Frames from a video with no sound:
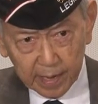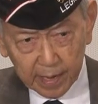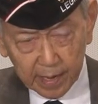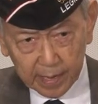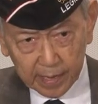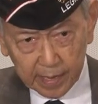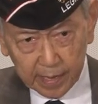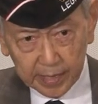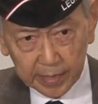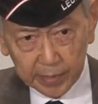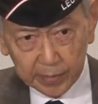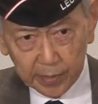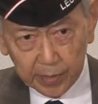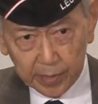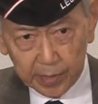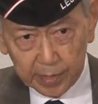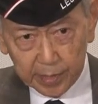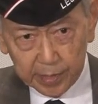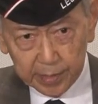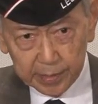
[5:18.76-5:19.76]
And
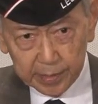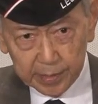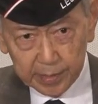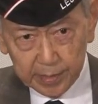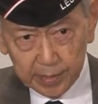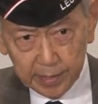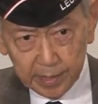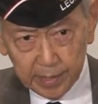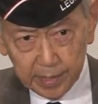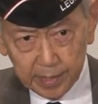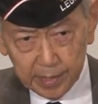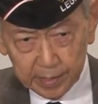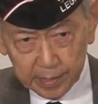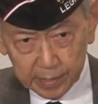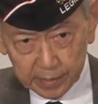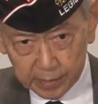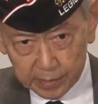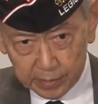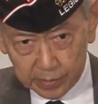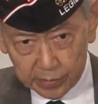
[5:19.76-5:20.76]
later on,
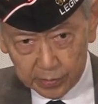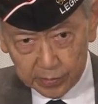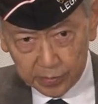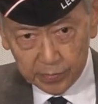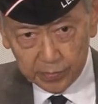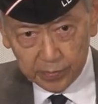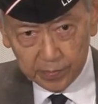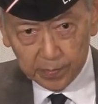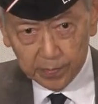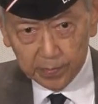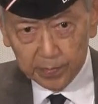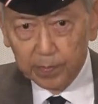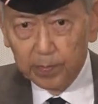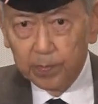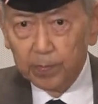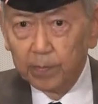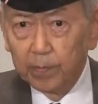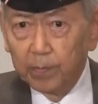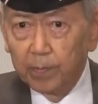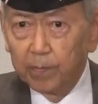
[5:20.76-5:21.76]
to
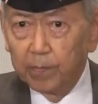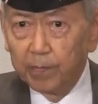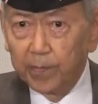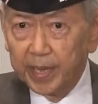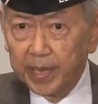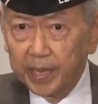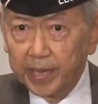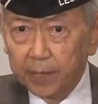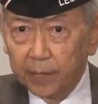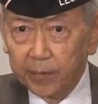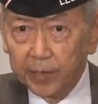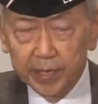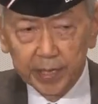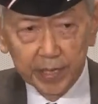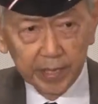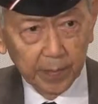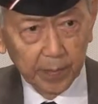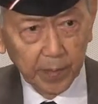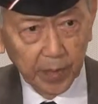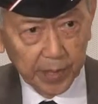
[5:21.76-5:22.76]
be
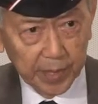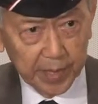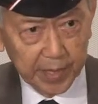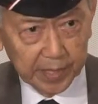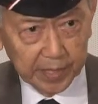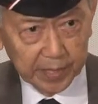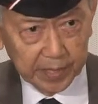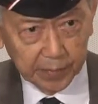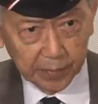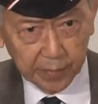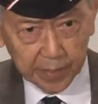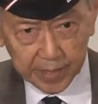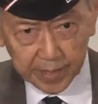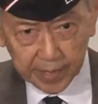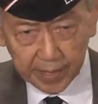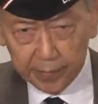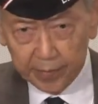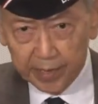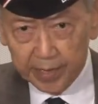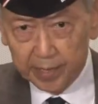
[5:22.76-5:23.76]
with the Marines
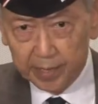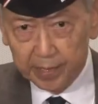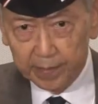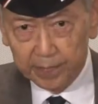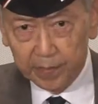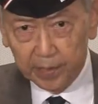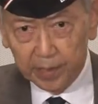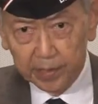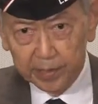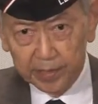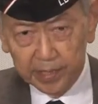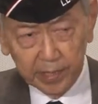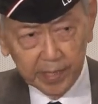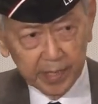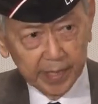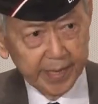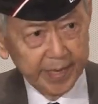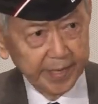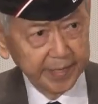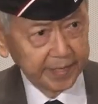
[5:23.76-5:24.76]
when they went up on
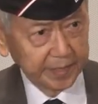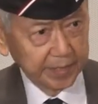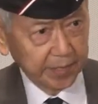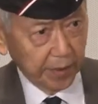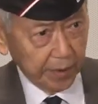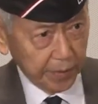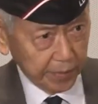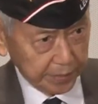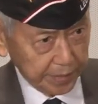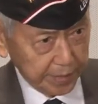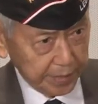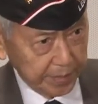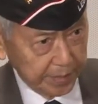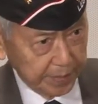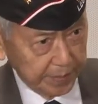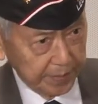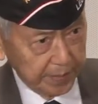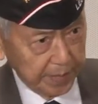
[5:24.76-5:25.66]
the east coast